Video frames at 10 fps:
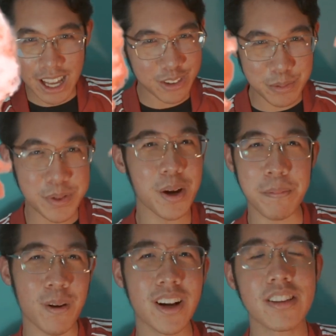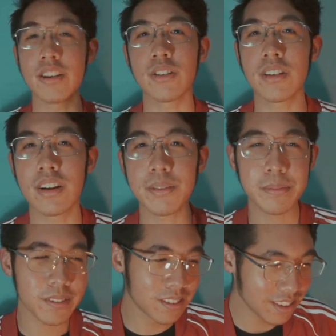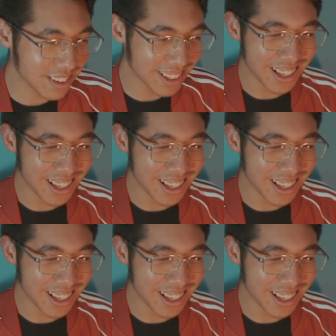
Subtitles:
like to be a part of it.